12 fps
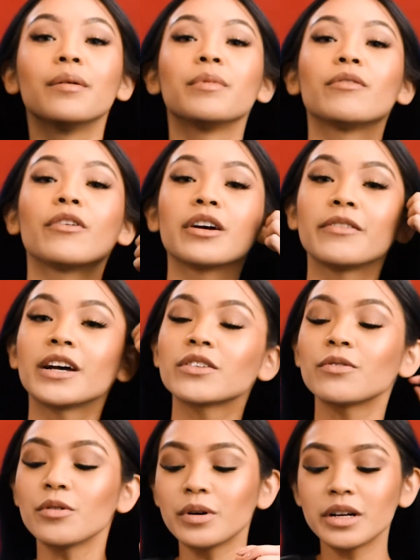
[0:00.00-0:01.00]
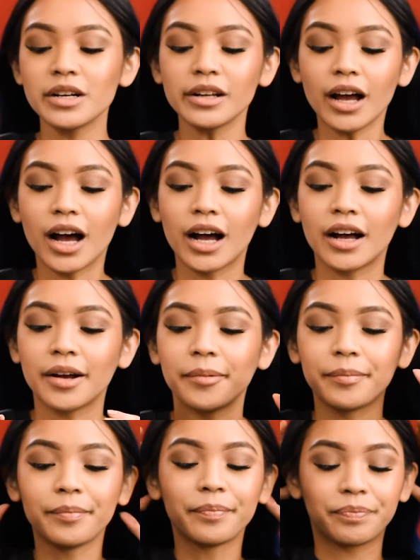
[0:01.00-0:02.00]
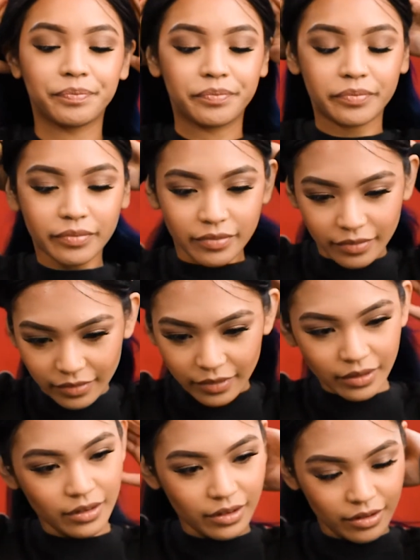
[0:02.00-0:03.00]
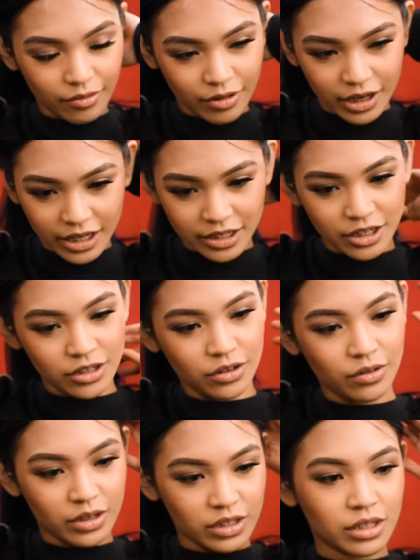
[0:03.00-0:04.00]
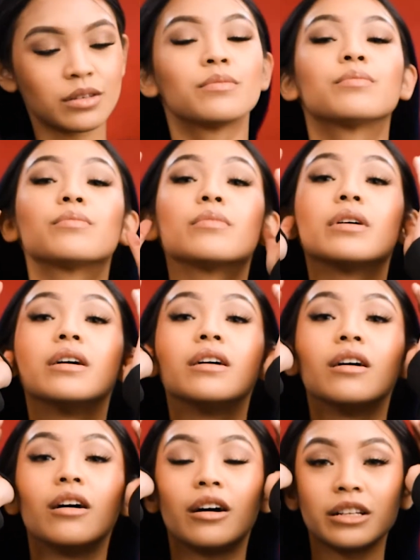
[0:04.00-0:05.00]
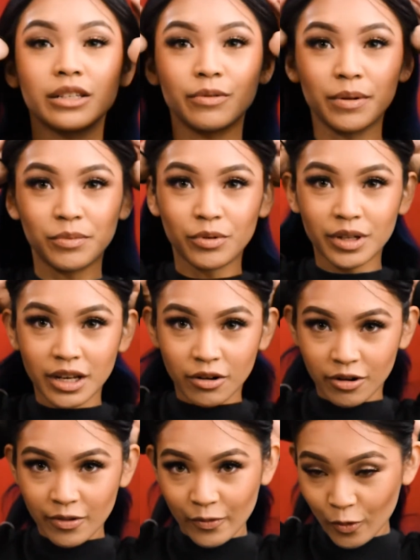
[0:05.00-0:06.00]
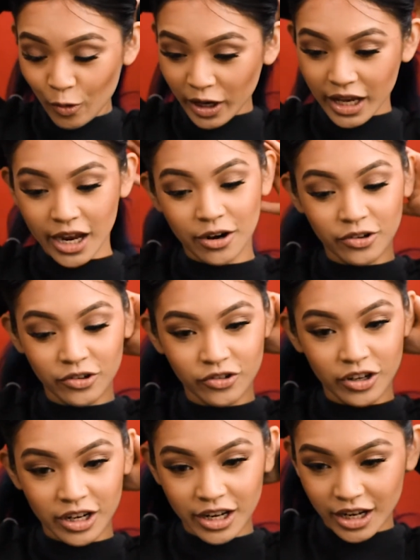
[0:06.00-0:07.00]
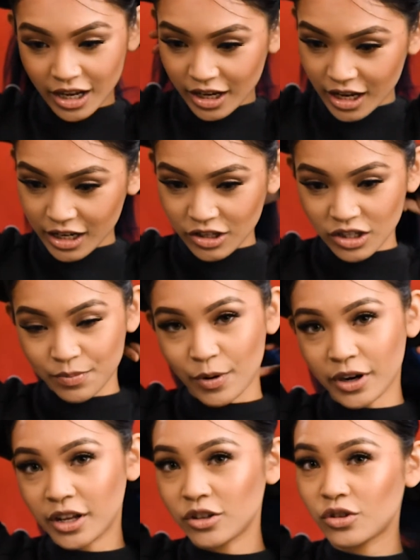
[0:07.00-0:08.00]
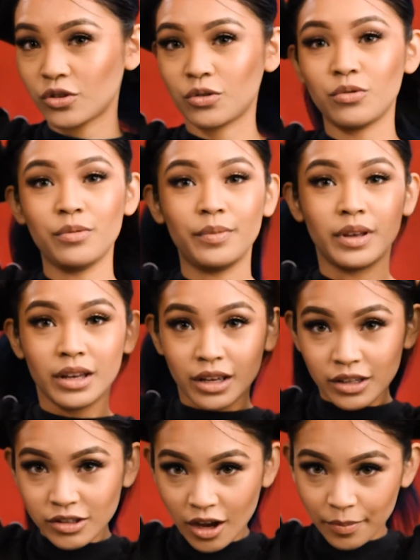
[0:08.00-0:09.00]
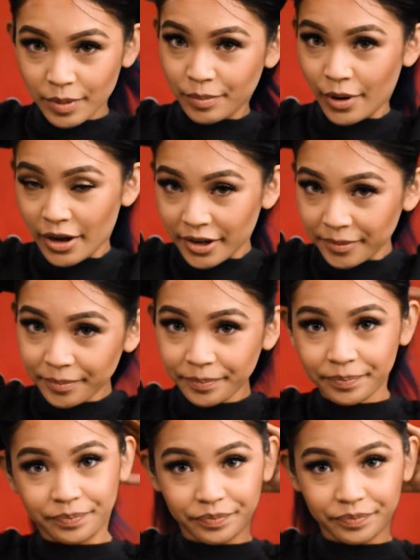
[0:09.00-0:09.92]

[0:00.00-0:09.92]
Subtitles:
before I fast forward, what I like to do is, honestly when I'm doing like quick hair straightening, I kind of just part it in two, top and bottom.